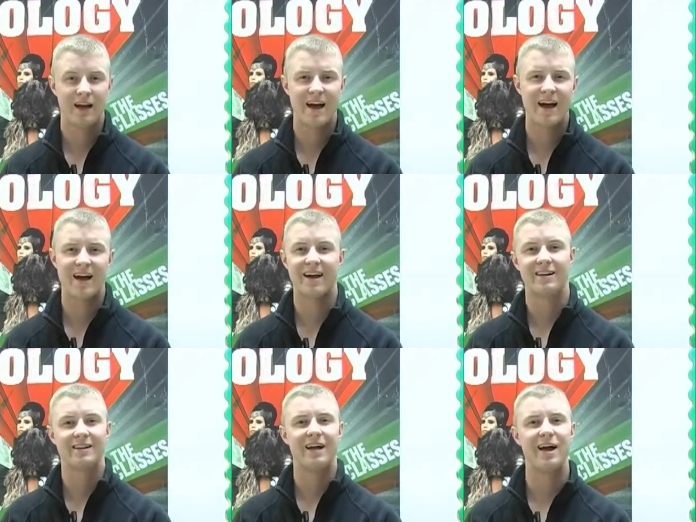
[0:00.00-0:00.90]
Hi,
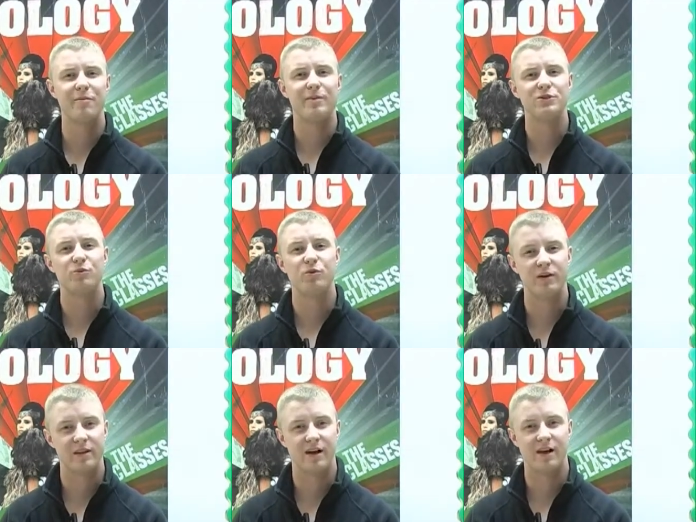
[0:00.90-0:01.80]
I'm Benjamin
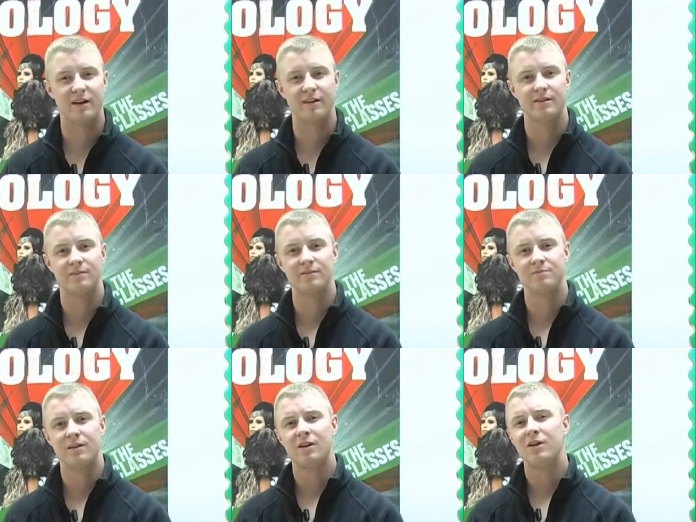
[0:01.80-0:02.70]
Whitlock.
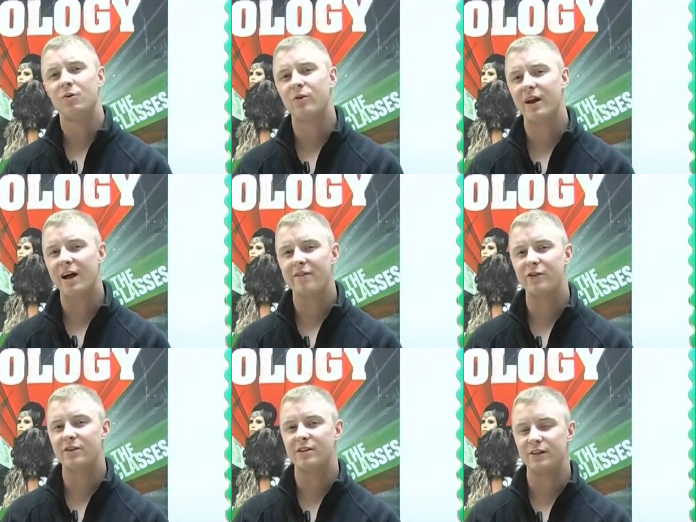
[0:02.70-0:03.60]
Would I have
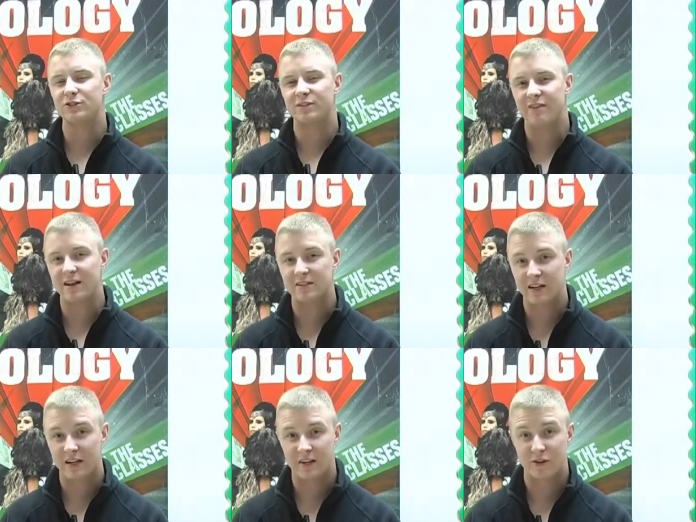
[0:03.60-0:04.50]
your attention if I
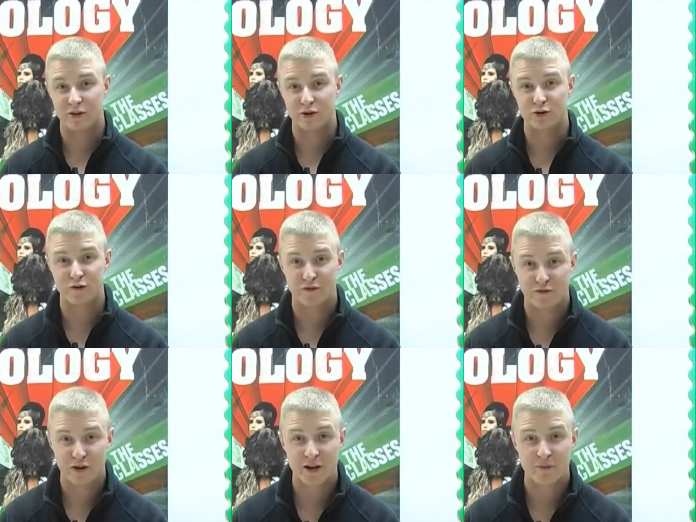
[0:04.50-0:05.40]
said there's
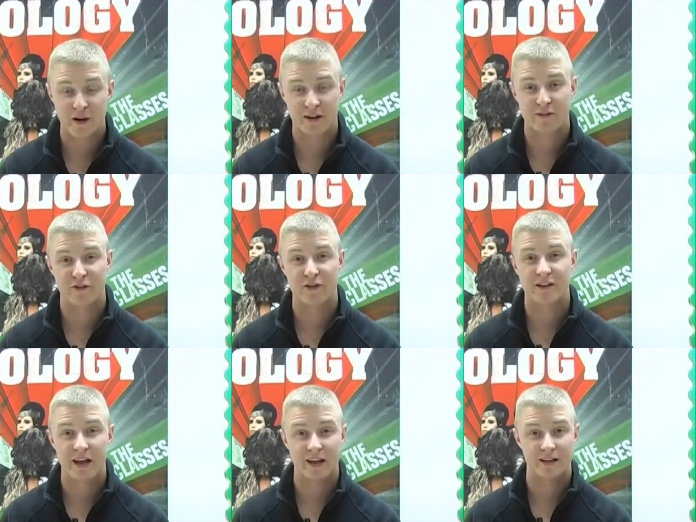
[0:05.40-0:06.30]
free money for the
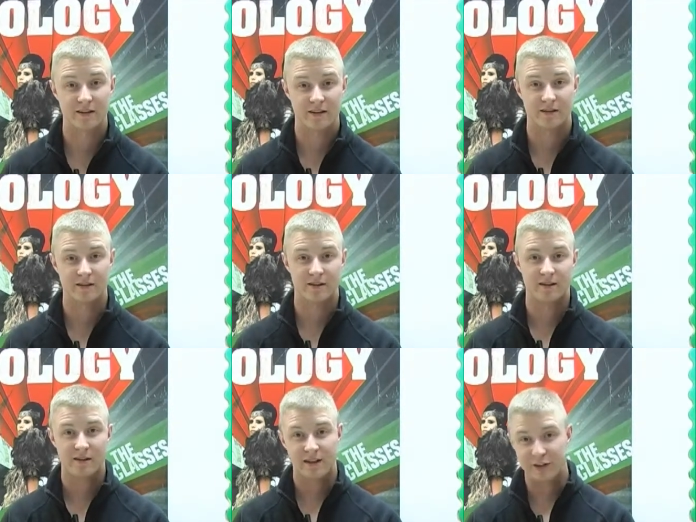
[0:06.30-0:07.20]
taking?
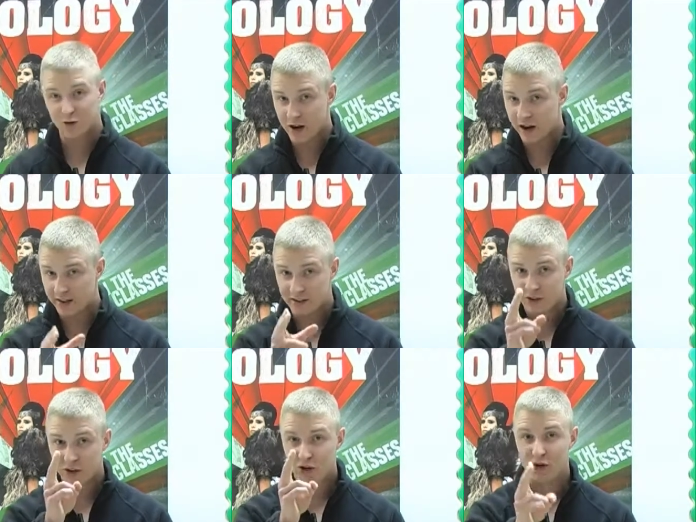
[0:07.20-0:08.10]
That's right.
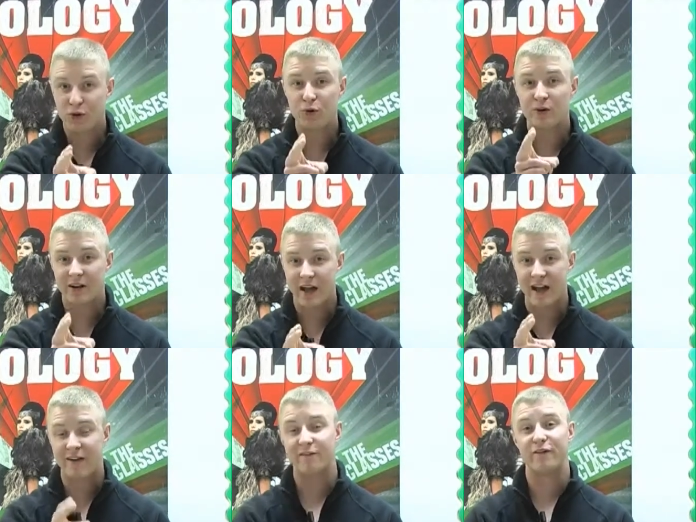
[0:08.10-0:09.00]
You can
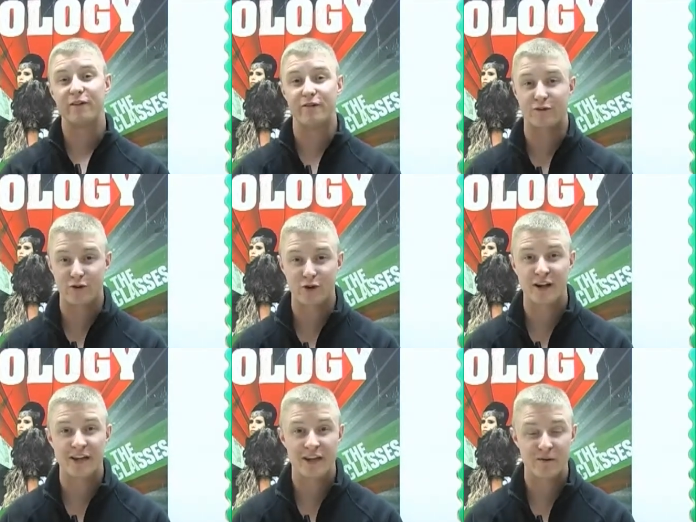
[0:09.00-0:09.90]
have
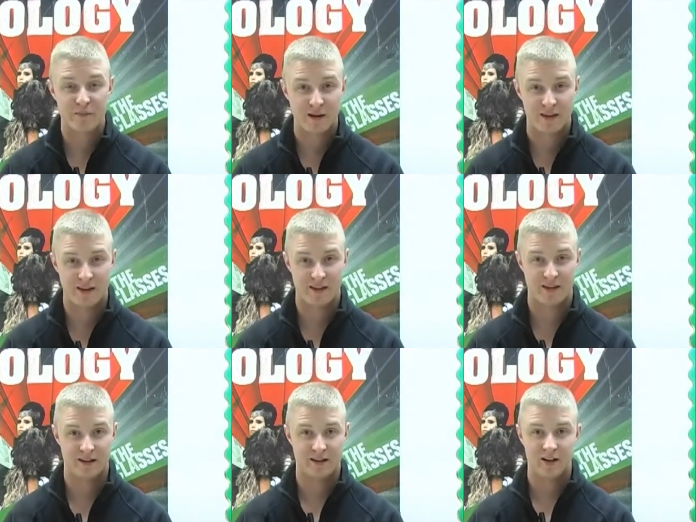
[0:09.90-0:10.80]
free money.